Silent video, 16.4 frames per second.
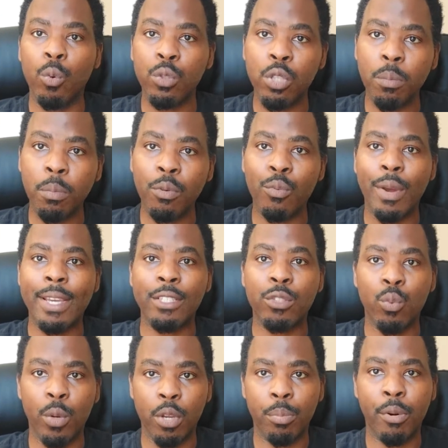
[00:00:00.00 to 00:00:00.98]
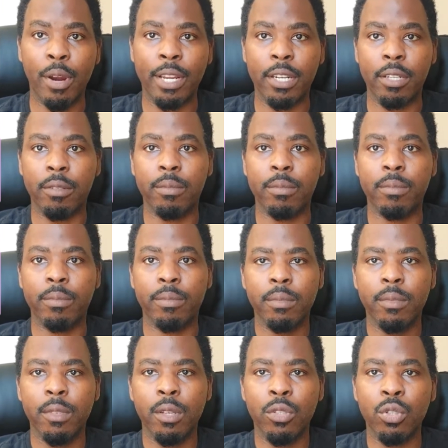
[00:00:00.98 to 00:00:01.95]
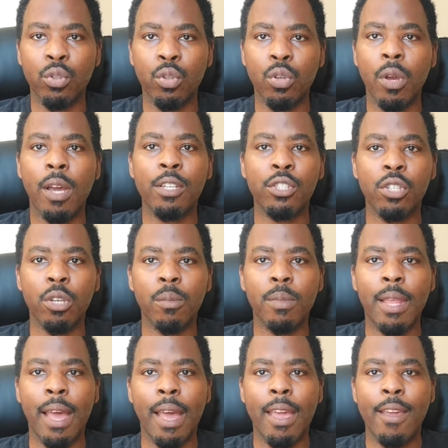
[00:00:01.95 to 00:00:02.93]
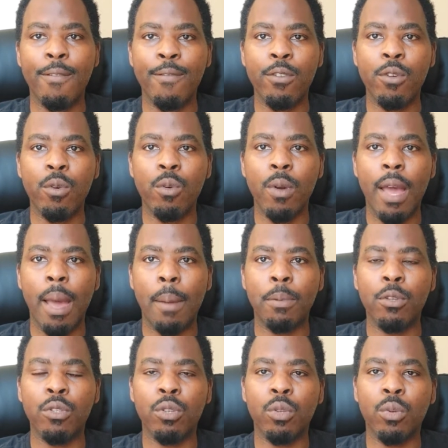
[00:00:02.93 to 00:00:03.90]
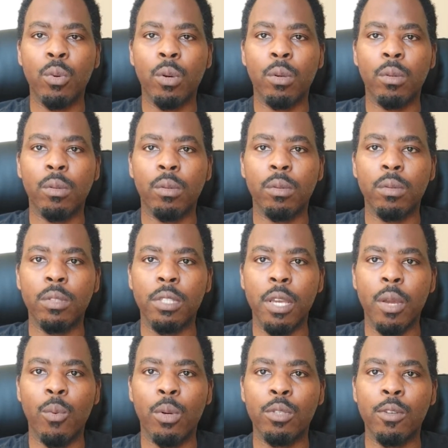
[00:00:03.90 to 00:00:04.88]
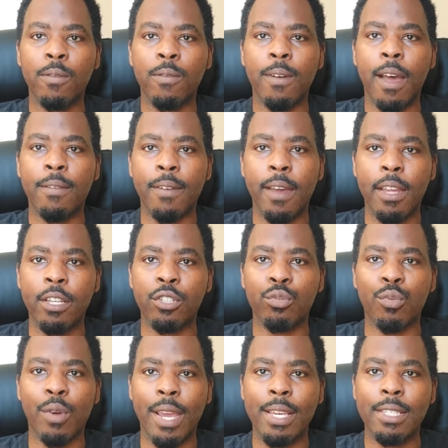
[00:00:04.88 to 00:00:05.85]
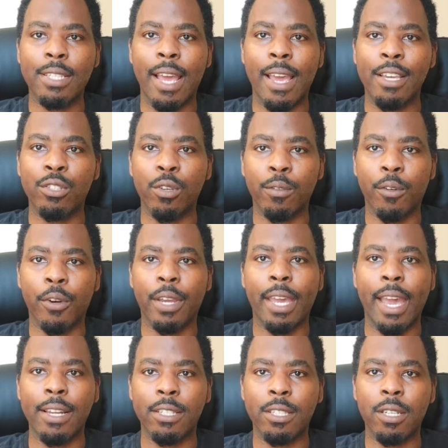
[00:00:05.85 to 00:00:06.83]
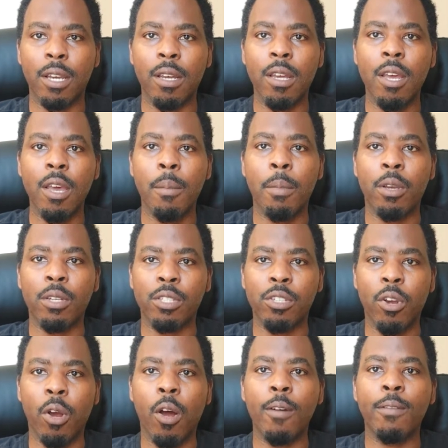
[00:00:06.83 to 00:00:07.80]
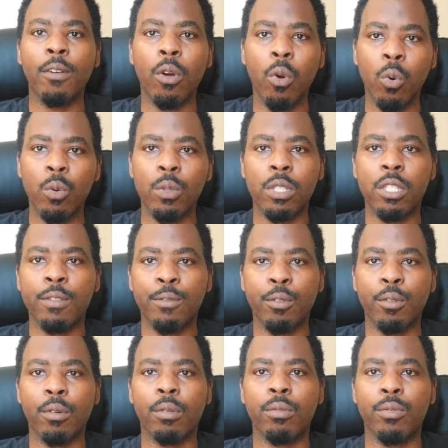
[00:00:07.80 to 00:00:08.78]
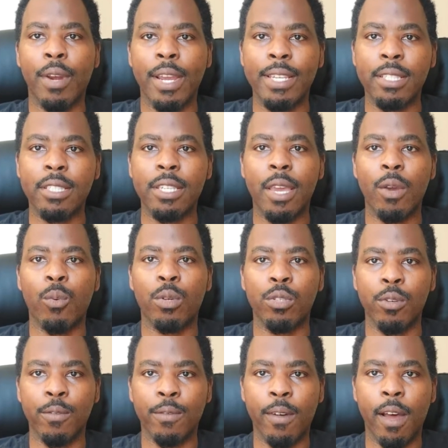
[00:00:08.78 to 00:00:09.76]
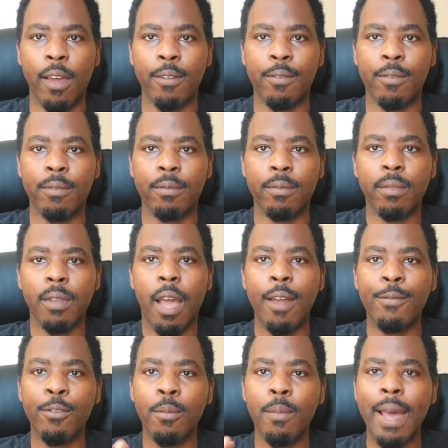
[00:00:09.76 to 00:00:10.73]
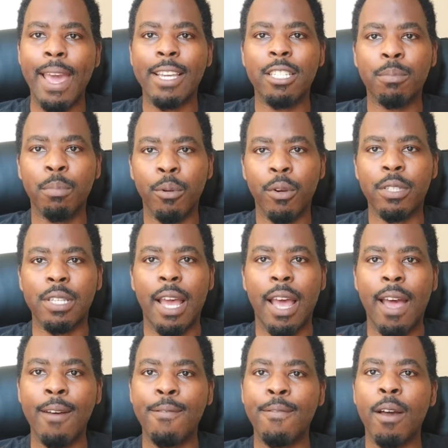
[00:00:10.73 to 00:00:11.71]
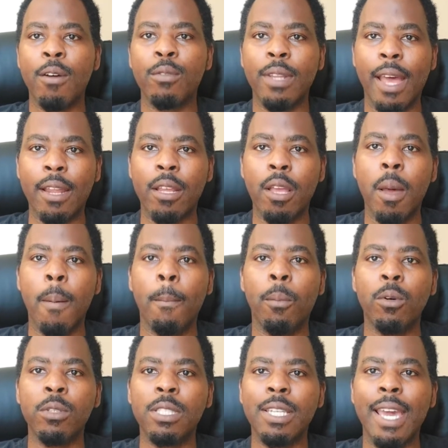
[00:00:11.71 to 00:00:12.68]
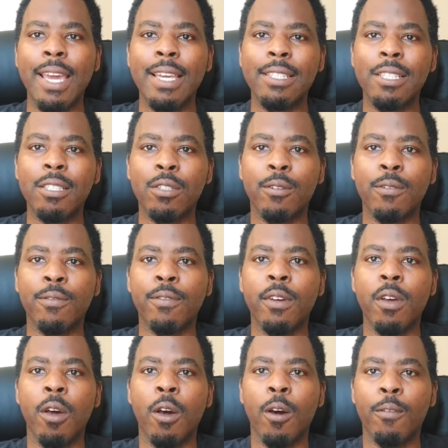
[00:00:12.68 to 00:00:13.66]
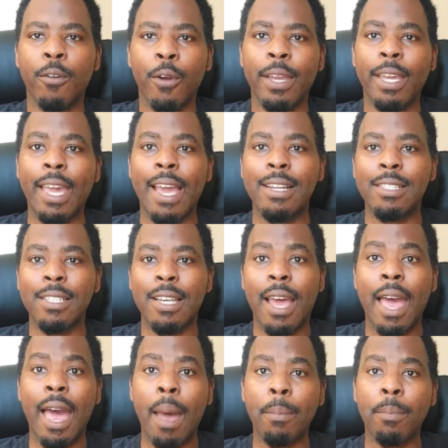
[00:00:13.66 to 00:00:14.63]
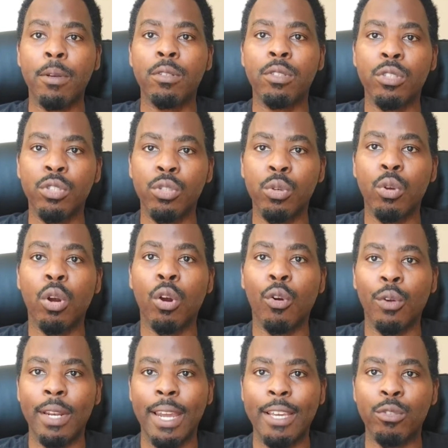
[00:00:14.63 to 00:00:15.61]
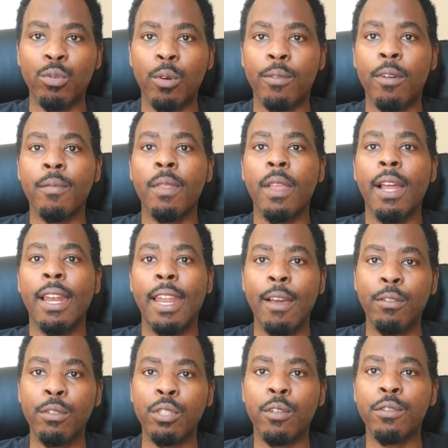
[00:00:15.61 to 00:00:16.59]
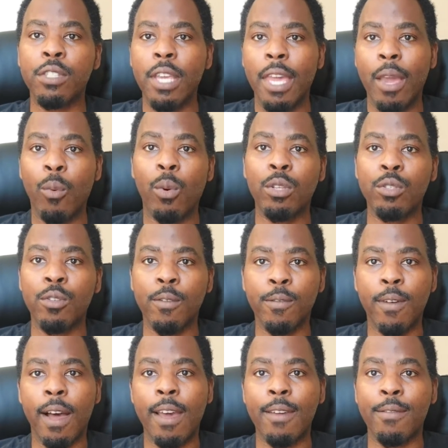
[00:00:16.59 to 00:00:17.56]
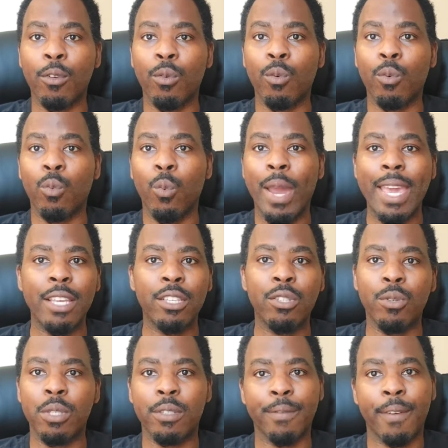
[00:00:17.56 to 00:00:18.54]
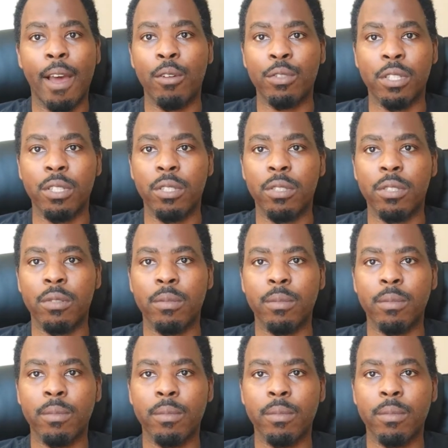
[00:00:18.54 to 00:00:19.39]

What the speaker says: also be raised when you're pregnant. So do not assume that if you happen to do a CA125 and it's raised that is ovarian cancer, because there are other causes for raised CA125. And from my experience, I have found that most cases of ovarian cancer happen to correlate with levels of CA125 way into his thousands.